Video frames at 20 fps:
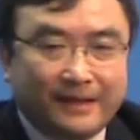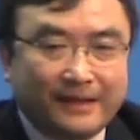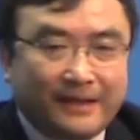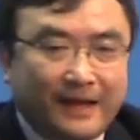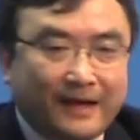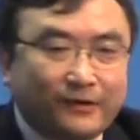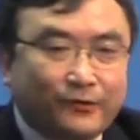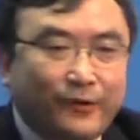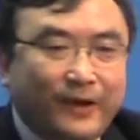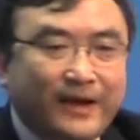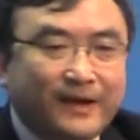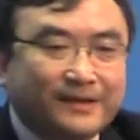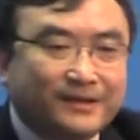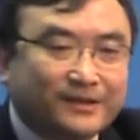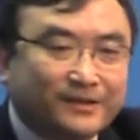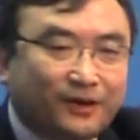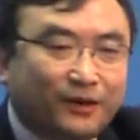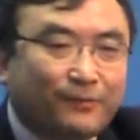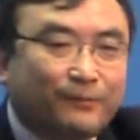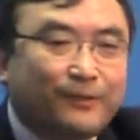are ranked
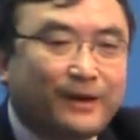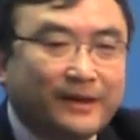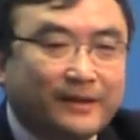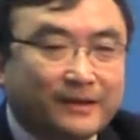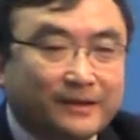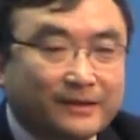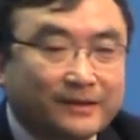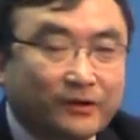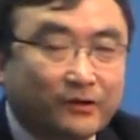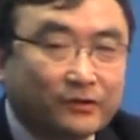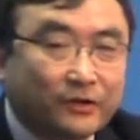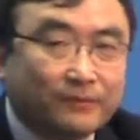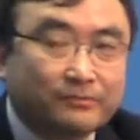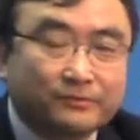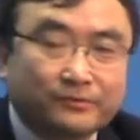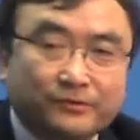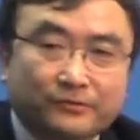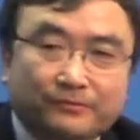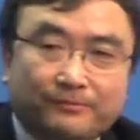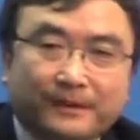the top 1 and top 2,